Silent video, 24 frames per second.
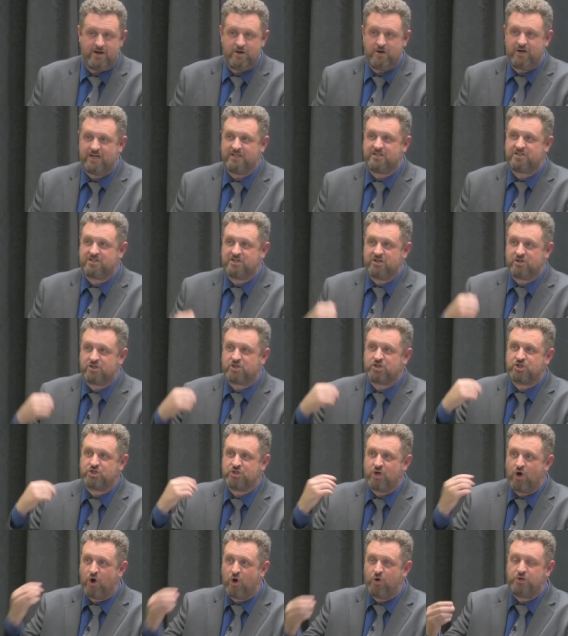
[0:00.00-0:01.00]
You can still
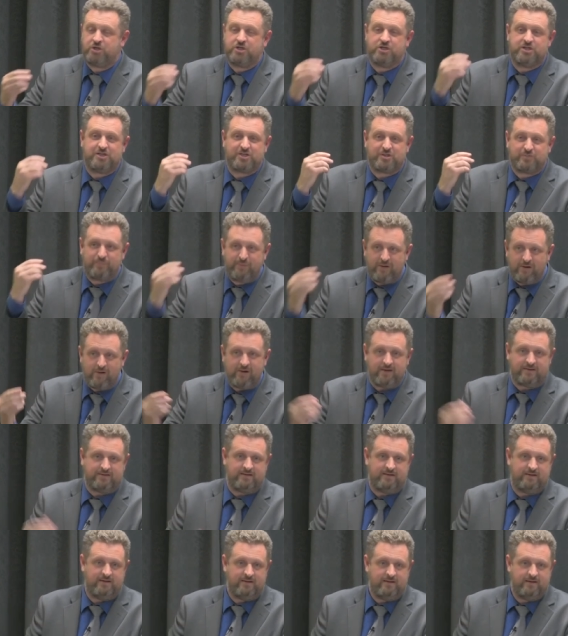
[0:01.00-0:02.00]
sow to the Spirit.
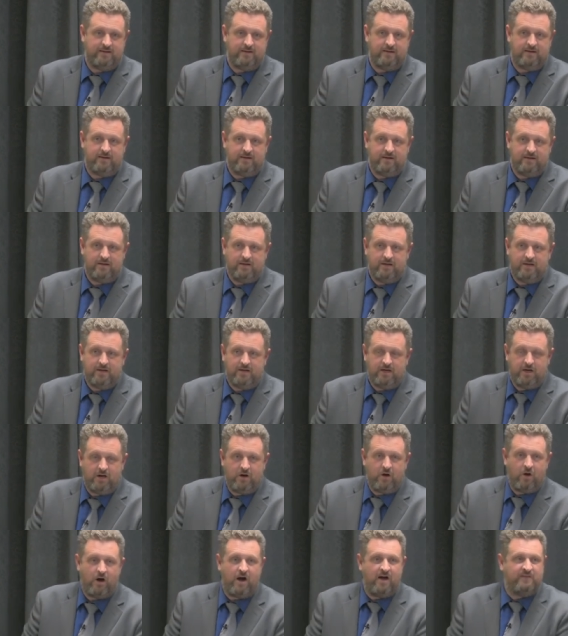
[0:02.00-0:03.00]

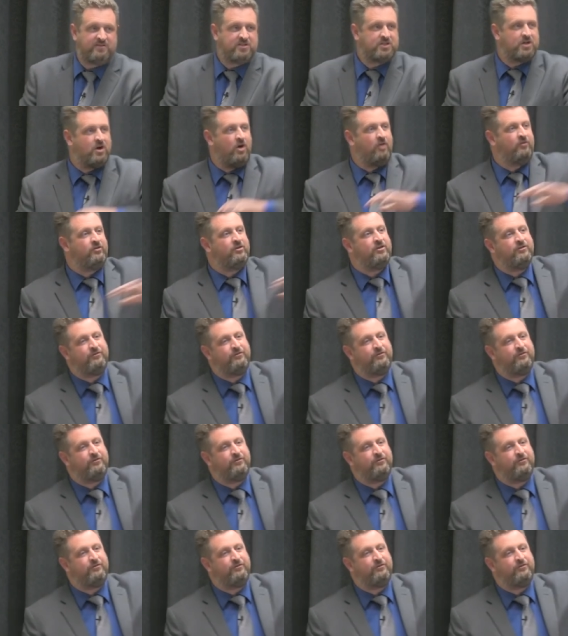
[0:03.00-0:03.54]
You know, I've sown for the